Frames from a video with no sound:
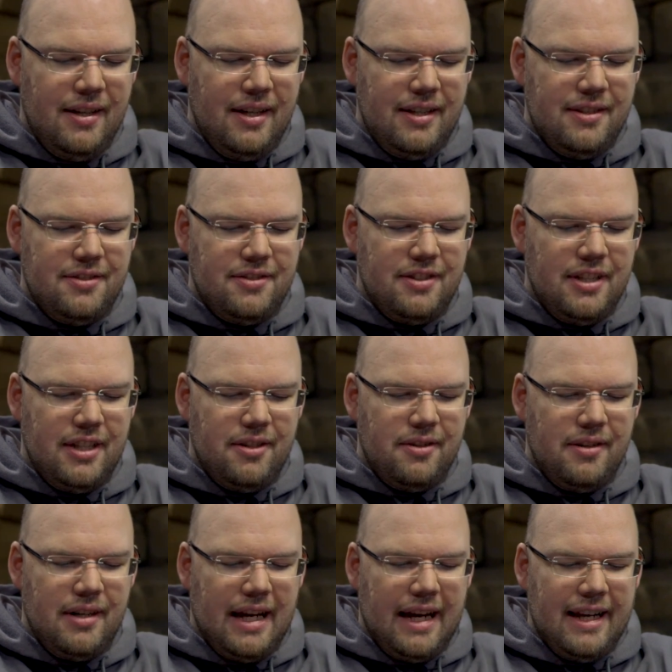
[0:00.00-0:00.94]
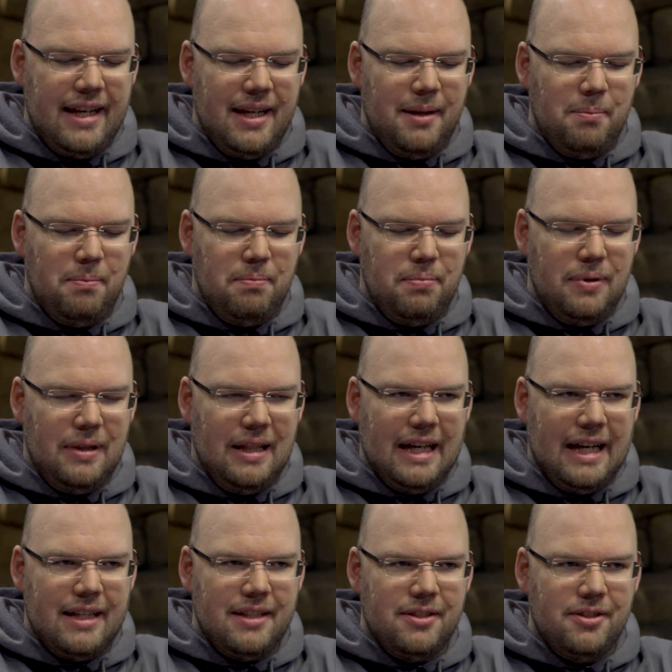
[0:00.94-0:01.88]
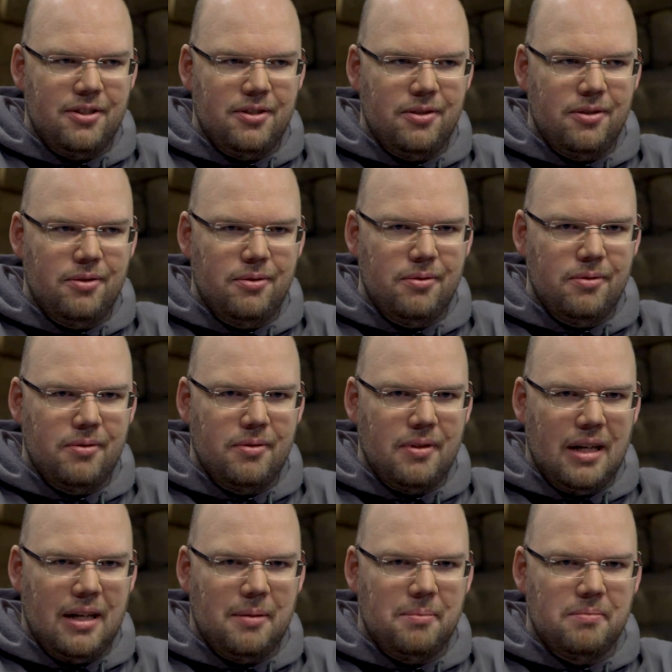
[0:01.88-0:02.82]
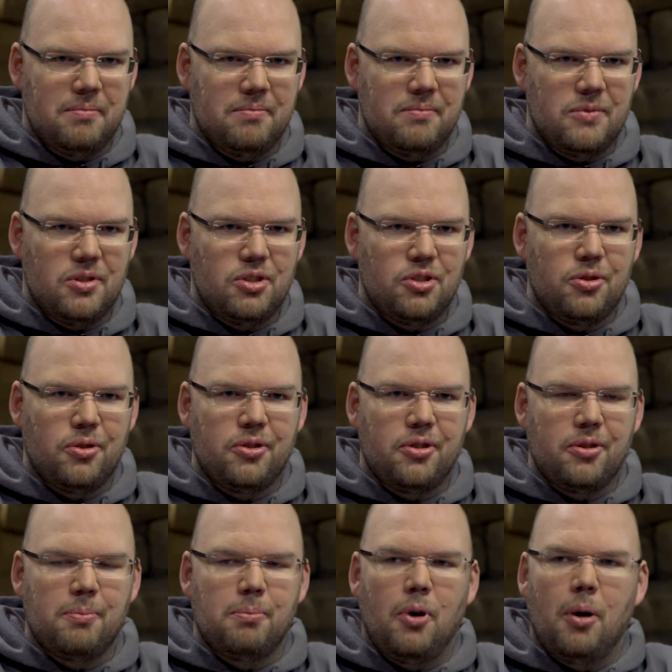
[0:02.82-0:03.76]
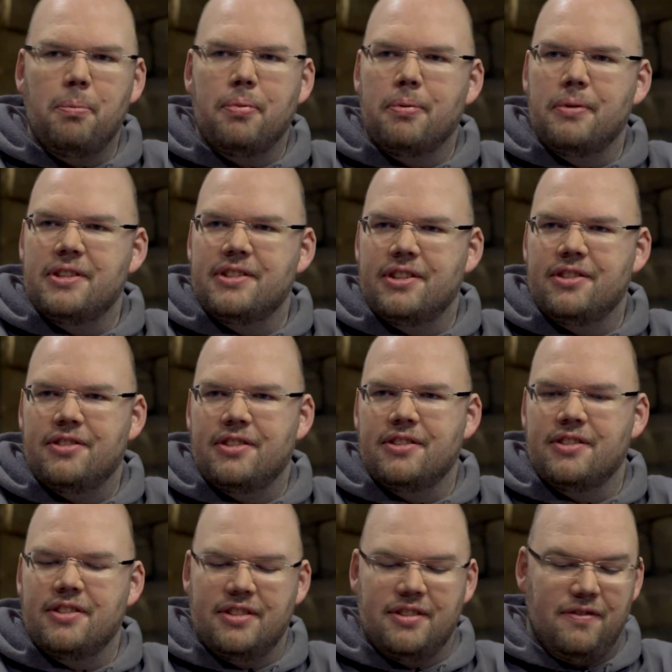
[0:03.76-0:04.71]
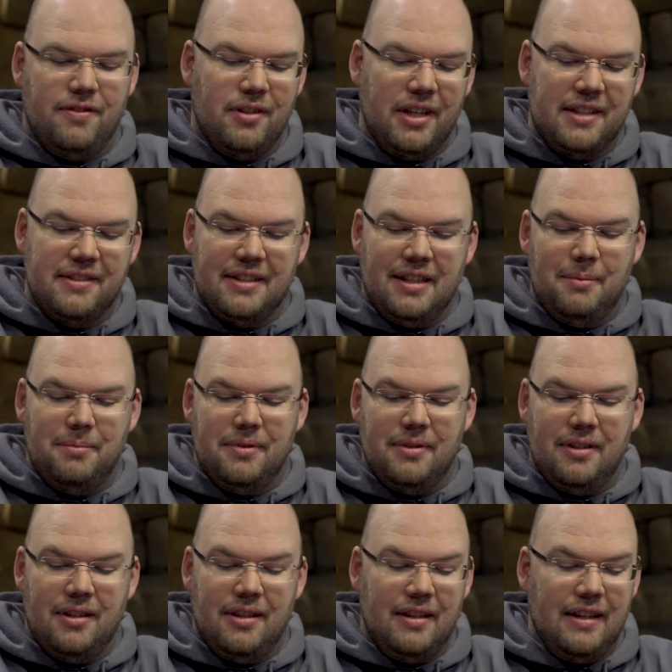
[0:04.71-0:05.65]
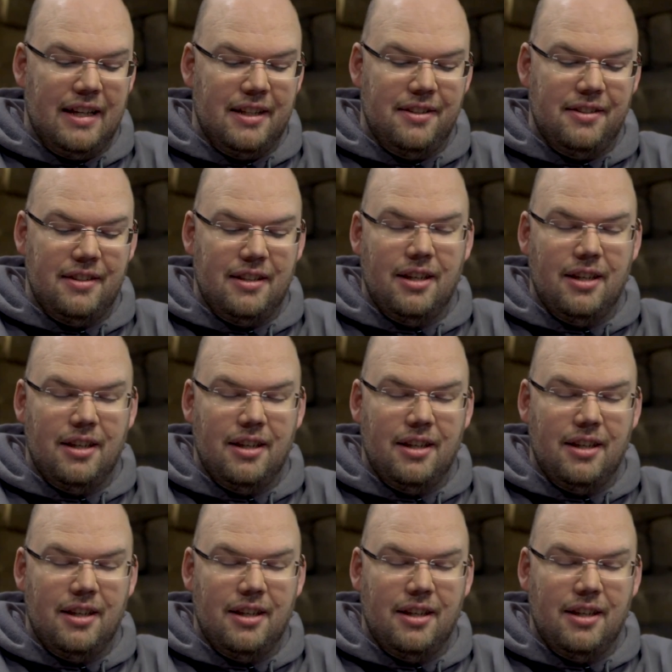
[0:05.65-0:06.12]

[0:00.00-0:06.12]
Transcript: Is there any plan to do certain mob resistances, for example, that